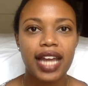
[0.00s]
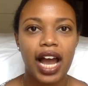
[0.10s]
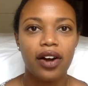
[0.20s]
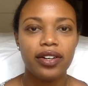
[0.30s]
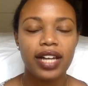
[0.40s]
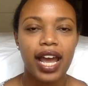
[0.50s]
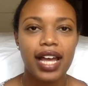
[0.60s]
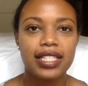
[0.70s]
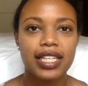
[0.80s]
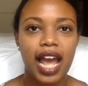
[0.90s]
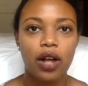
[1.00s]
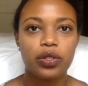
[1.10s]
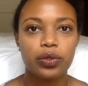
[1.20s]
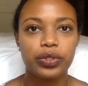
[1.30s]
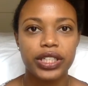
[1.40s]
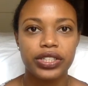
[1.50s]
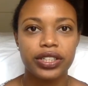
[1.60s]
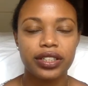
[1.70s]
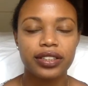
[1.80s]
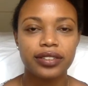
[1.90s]
out as an Outschool
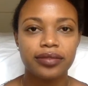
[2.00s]
teacher.